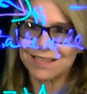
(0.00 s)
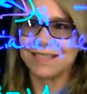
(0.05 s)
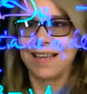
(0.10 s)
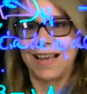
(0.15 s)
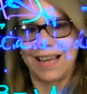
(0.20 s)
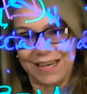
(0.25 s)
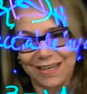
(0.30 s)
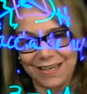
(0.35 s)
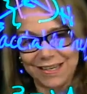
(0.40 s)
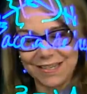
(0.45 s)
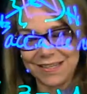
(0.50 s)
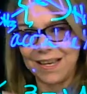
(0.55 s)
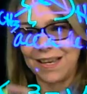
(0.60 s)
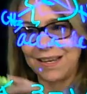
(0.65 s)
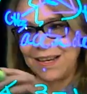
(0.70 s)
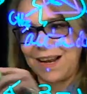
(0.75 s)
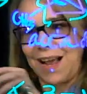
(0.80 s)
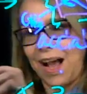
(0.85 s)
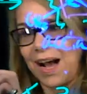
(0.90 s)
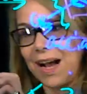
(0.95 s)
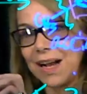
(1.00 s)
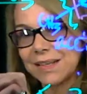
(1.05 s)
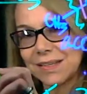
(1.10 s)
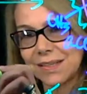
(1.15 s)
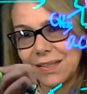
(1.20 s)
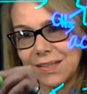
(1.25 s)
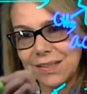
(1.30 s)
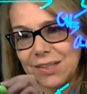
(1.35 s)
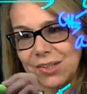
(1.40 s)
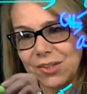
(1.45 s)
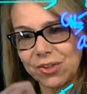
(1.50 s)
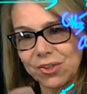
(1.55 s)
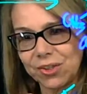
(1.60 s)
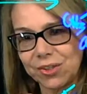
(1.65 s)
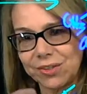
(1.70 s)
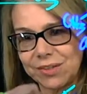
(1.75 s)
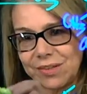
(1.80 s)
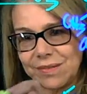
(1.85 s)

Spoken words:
That is an oxidation.